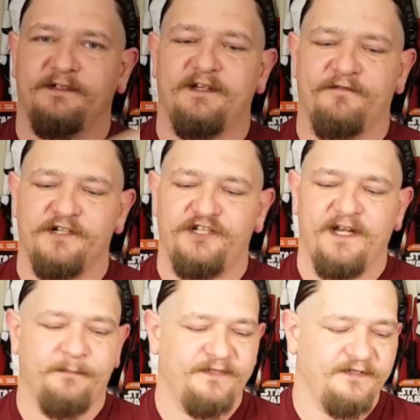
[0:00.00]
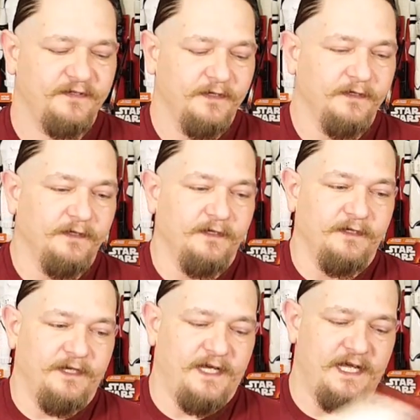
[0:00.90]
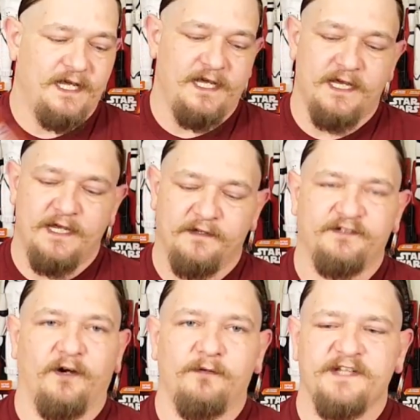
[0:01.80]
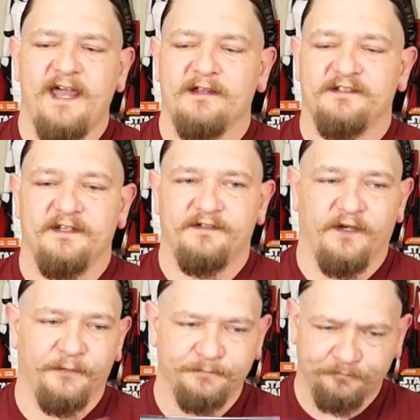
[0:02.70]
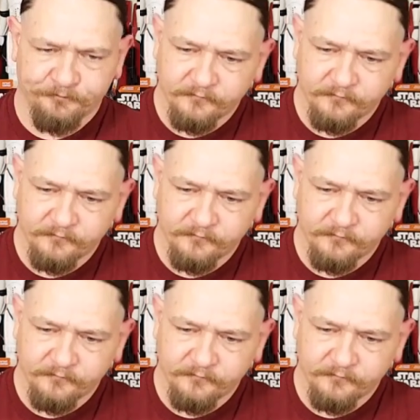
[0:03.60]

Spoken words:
different ships in the Star Wars galaxy. So,